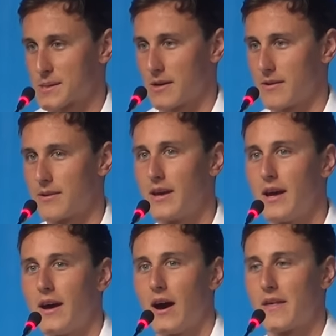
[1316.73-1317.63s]
So
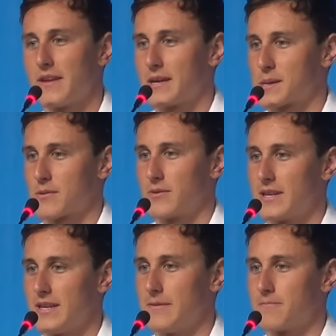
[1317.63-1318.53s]
I think it's a
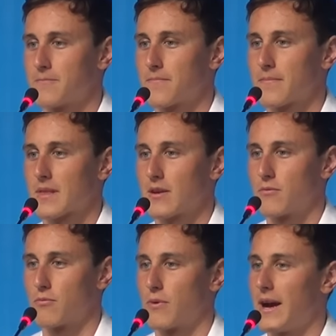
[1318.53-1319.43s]
really
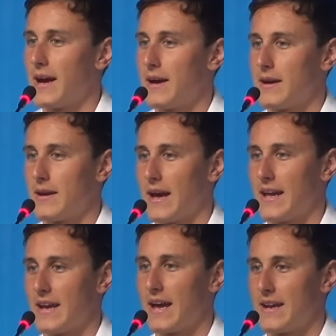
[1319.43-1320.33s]
rare
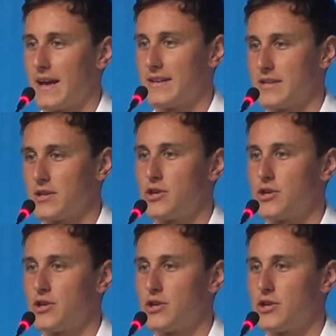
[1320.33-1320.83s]
and